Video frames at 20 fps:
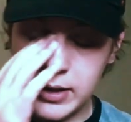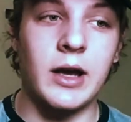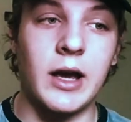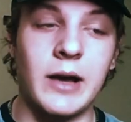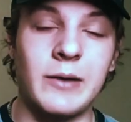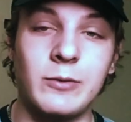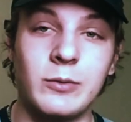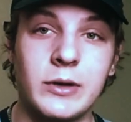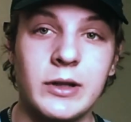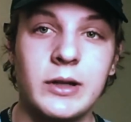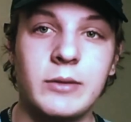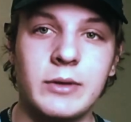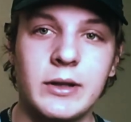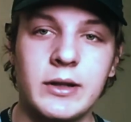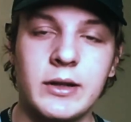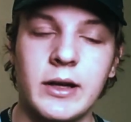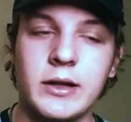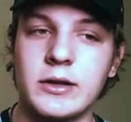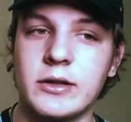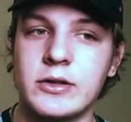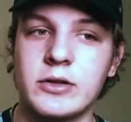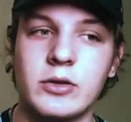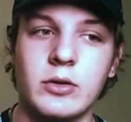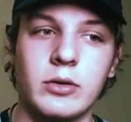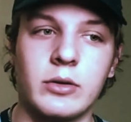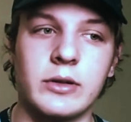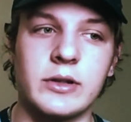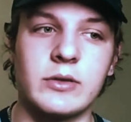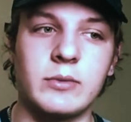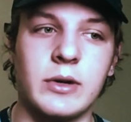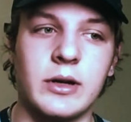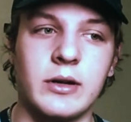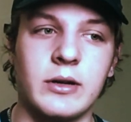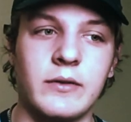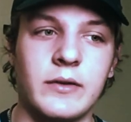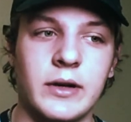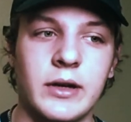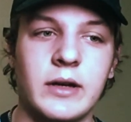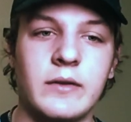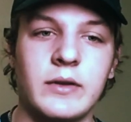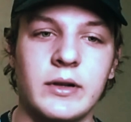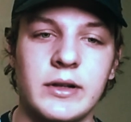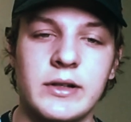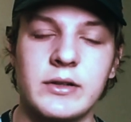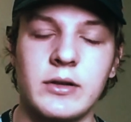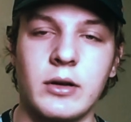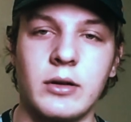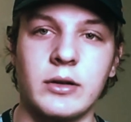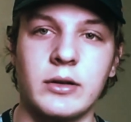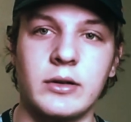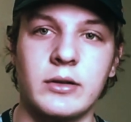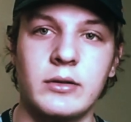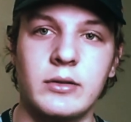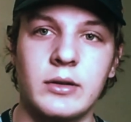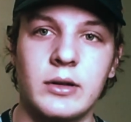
I really, really like the score as well. A very, very solid